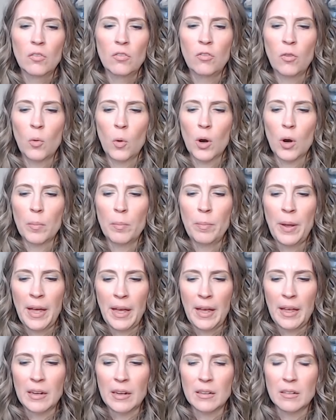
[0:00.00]
for
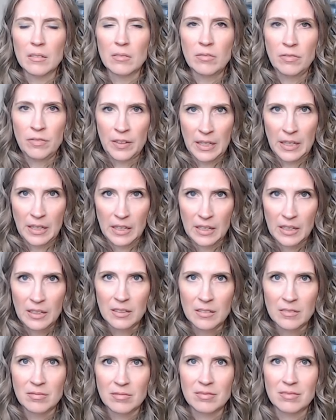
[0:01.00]
pet feed
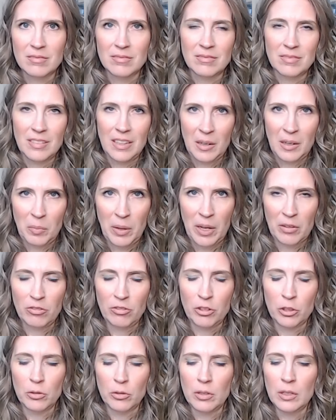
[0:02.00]
and pet
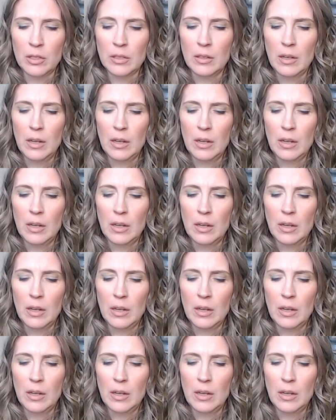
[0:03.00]
food,